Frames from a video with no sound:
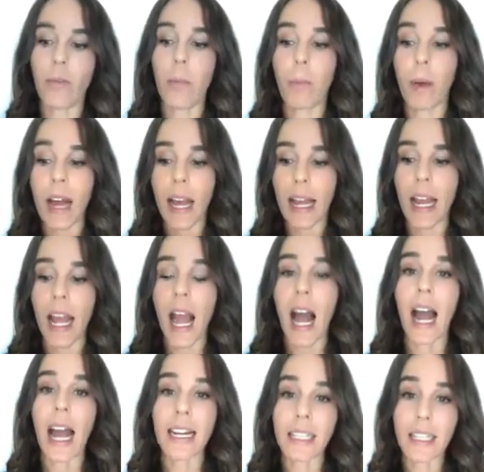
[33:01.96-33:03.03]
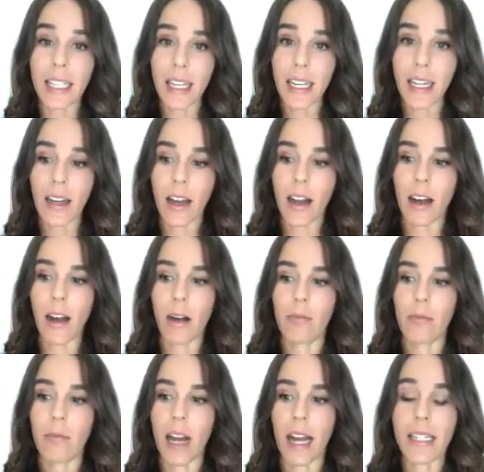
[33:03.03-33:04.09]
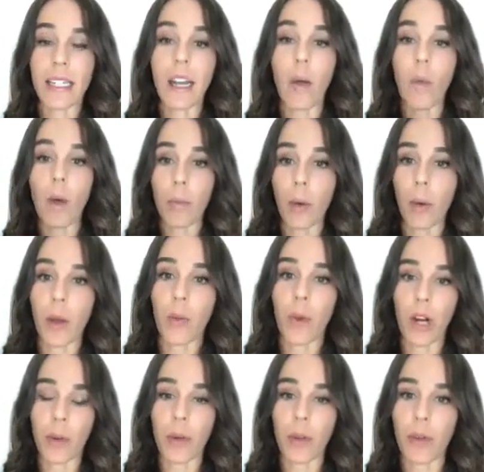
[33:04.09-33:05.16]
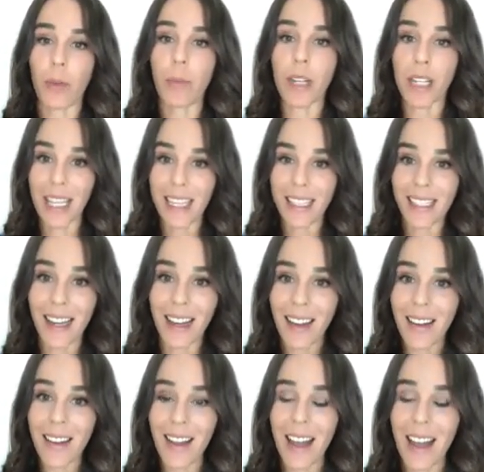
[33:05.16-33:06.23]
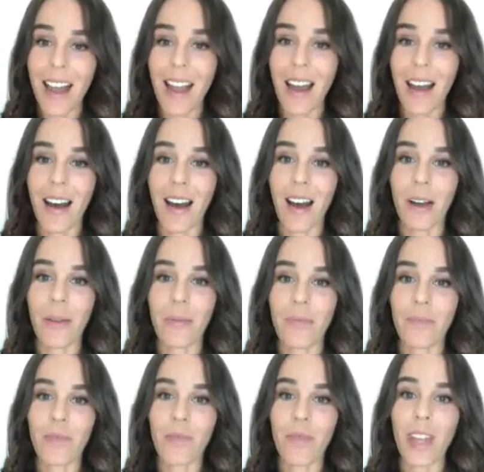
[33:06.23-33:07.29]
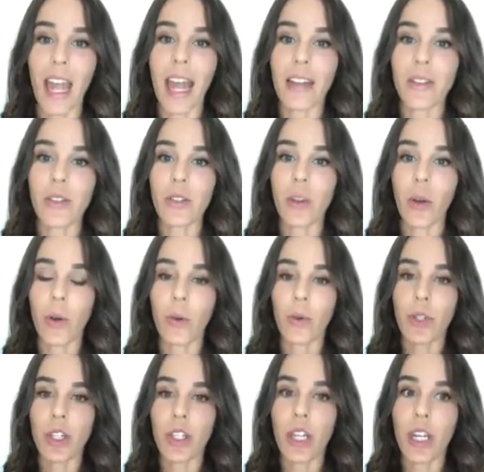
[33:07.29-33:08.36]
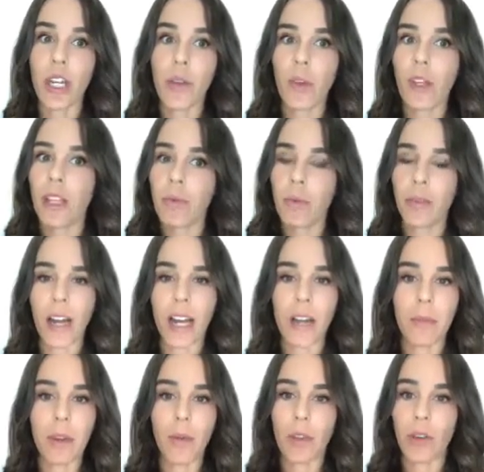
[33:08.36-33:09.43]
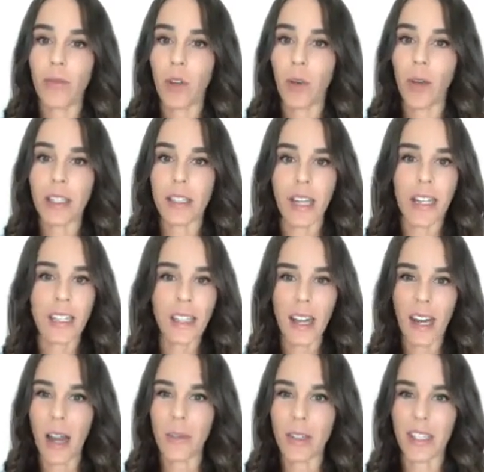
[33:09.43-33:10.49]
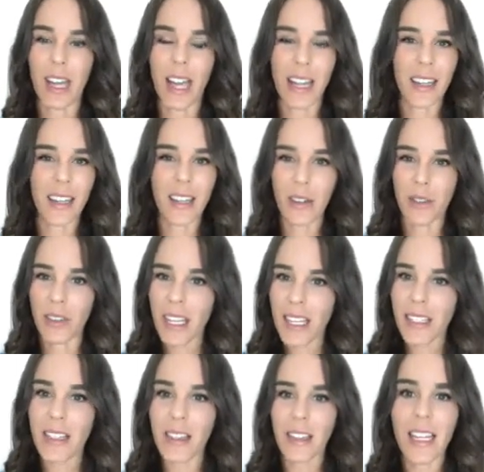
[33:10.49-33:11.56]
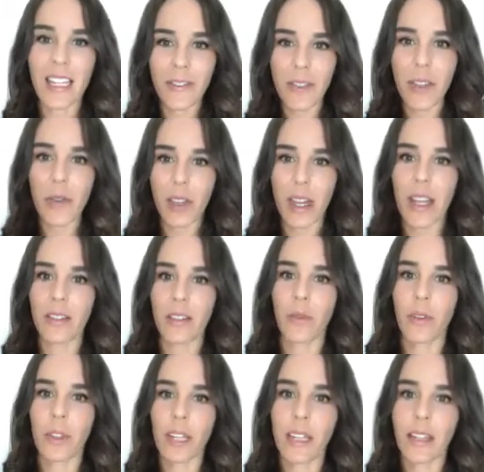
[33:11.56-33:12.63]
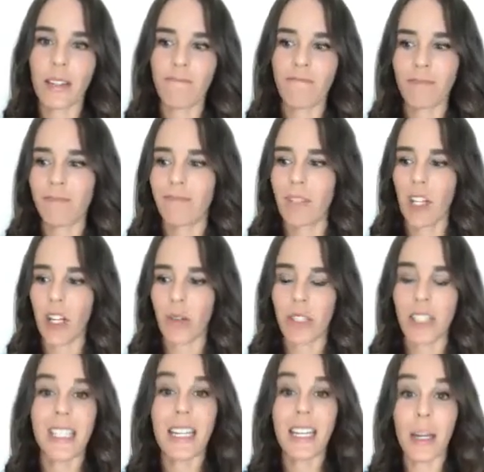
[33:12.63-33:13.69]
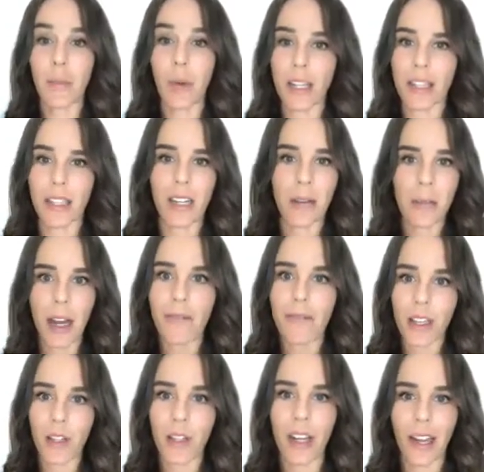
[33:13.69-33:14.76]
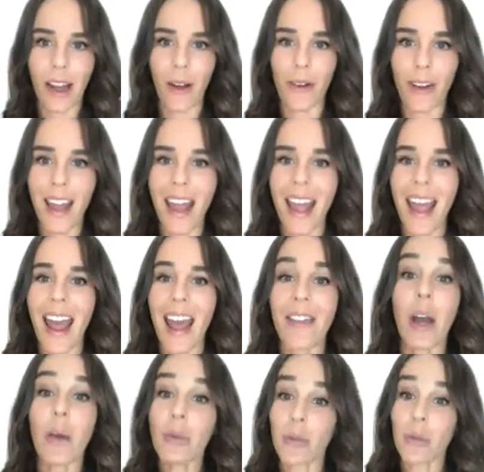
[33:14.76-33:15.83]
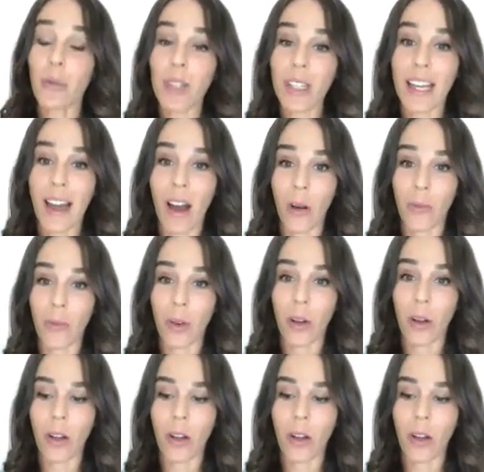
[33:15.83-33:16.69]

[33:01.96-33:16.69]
But I did at one point work with Manisa. And so she really provided me with a few insights that I was like, these few things are really, sticking points that I'm not figuring out. And that was really helpful.